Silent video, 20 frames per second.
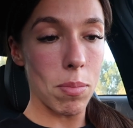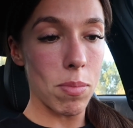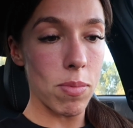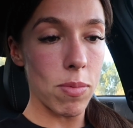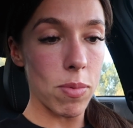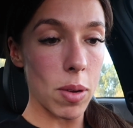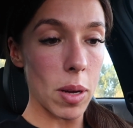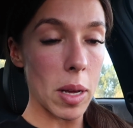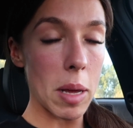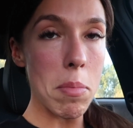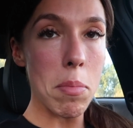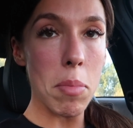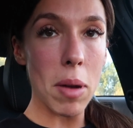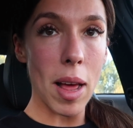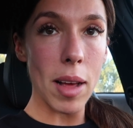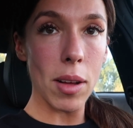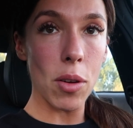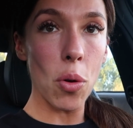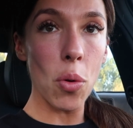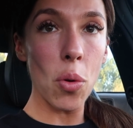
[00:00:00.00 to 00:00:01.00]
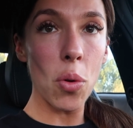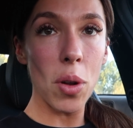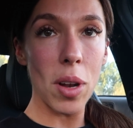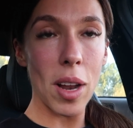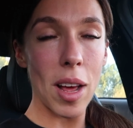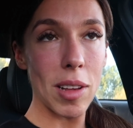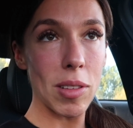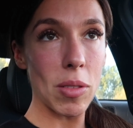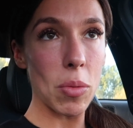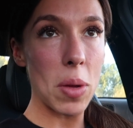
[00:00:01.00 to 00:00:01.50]
fucking black hole
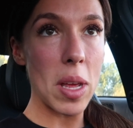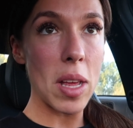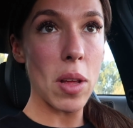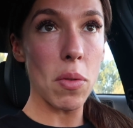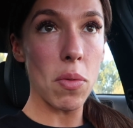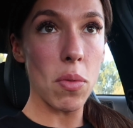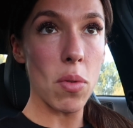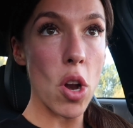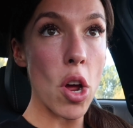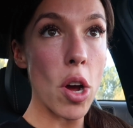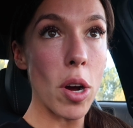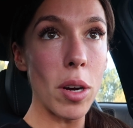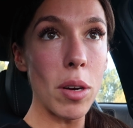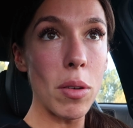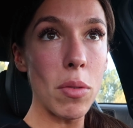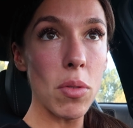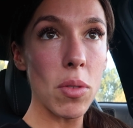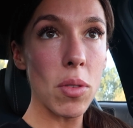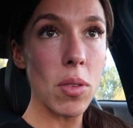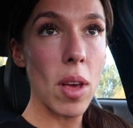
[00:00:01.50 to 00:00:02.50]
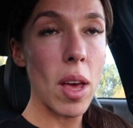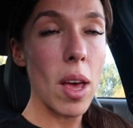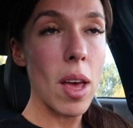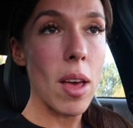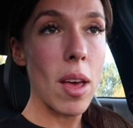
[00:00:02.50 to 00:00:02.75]
last week of nerves